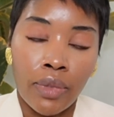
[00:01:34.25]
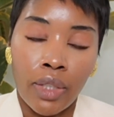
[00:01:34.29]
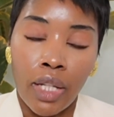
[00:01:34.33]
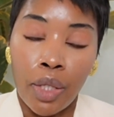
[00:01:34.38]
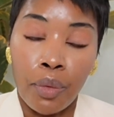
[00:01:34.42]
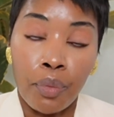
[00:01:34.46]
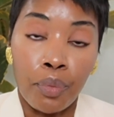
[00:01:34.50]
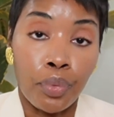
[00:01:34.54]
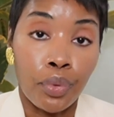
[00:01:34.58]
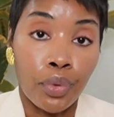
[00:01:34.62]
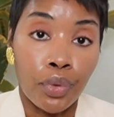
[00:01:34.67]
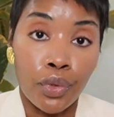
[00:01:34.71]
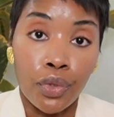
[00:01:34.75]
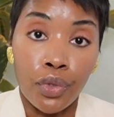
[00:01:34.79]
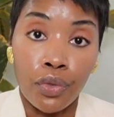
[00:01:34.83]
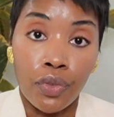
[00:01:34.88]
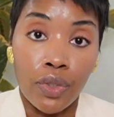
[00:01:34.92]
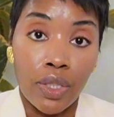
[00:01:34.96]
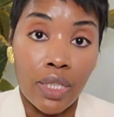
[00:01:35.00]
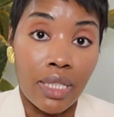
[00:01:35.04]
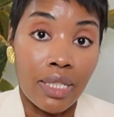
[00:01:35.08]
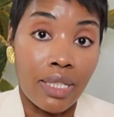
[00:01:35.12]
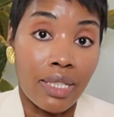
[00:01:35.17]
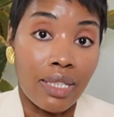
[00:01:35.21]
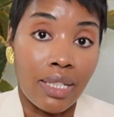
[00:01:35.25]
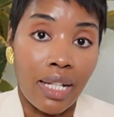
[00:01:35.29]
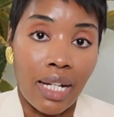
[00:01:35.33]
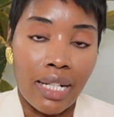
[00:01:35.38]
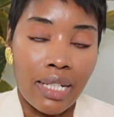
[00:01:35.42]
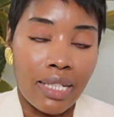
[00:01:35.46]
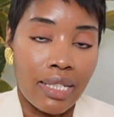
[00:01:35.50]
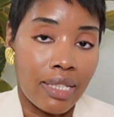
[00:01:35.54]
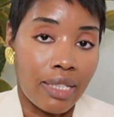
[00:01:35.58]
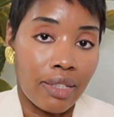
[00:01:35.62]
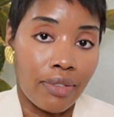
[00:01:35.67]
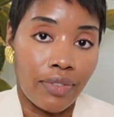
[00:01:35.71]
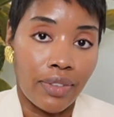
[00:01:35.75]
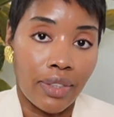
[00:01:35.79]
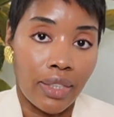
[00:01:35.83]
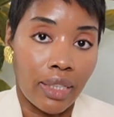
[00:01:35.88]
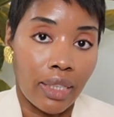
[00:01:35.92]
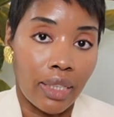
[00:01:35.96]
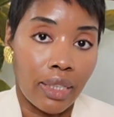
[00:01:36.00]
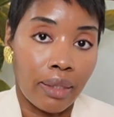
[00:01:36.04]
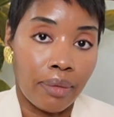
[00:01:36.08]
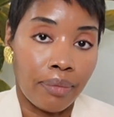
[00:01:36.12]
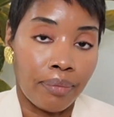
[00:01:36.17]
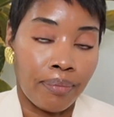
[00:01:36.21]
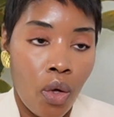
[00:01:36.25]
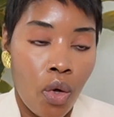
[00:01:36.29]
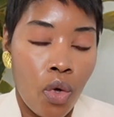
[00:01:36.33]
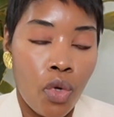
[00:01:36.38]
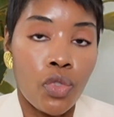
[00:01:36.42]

and proven scientifically.